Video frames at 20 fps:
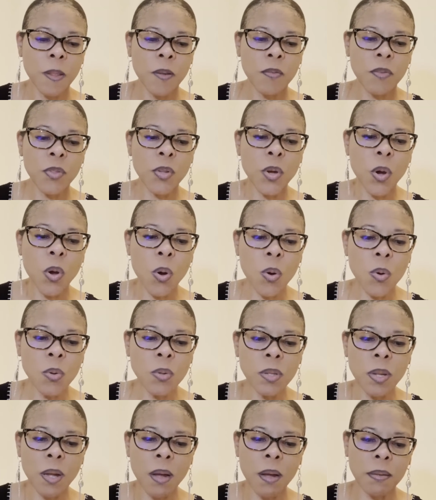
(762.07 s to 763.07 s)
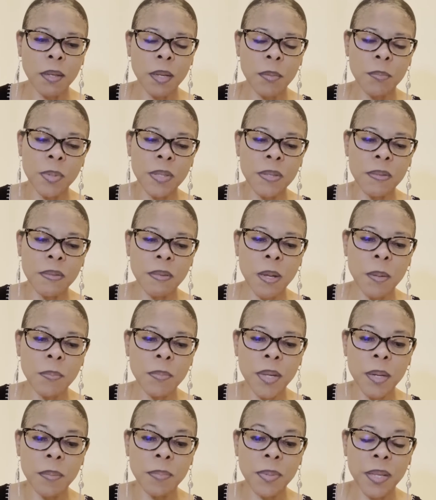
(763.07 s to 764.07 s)
For the whole law can be
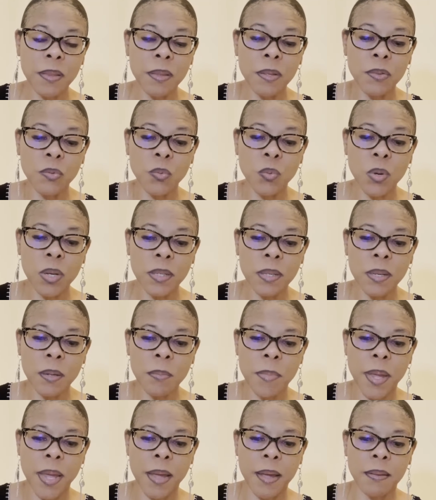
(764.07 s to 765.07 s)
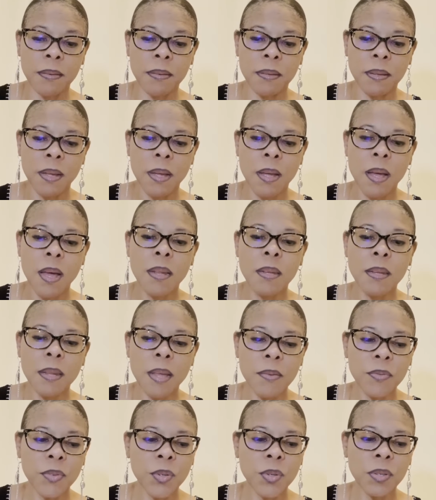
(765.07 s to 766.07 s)
summed up in this one command:
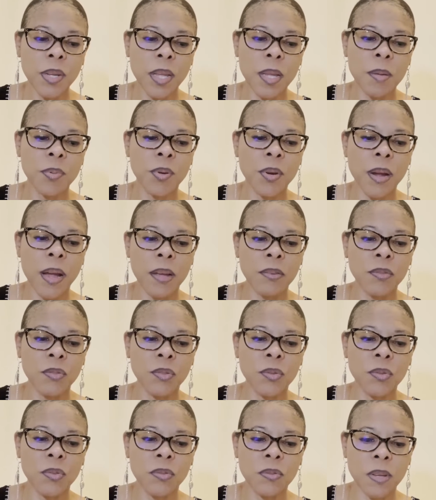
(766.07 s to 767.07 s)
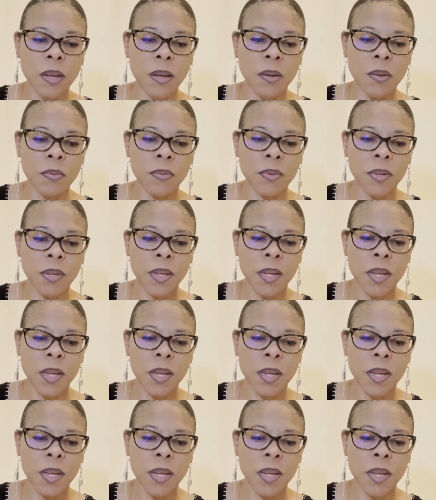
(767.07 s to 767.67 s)
love your neighbor as yourself.